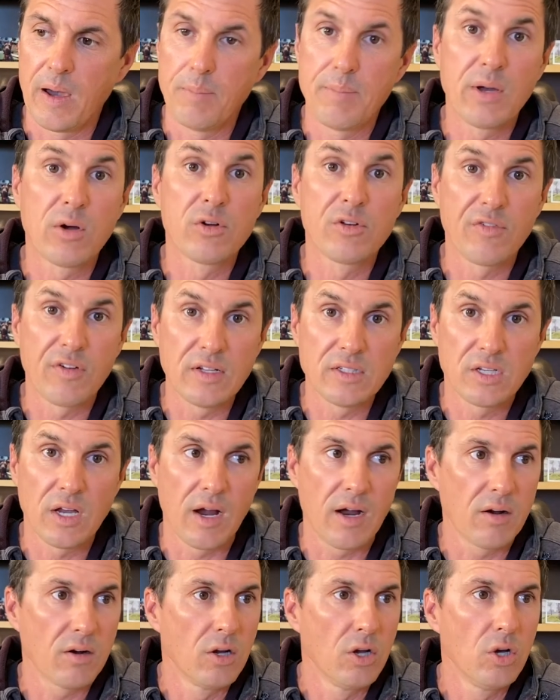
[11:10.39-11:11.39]
Build your fence
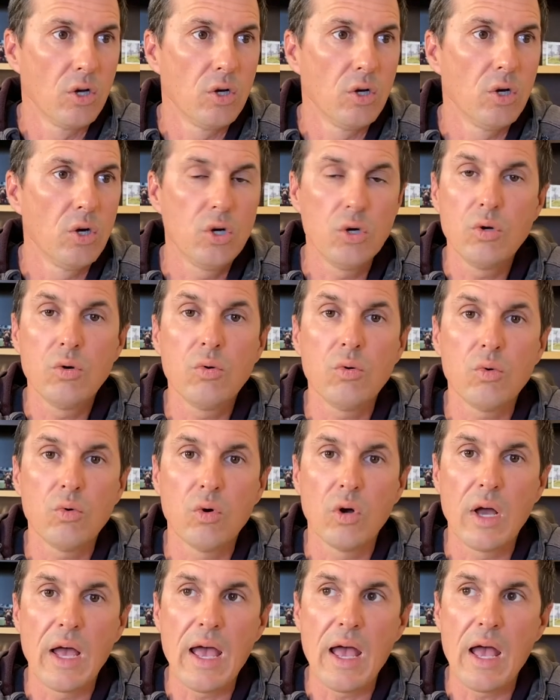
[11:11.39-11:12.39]
higher. Who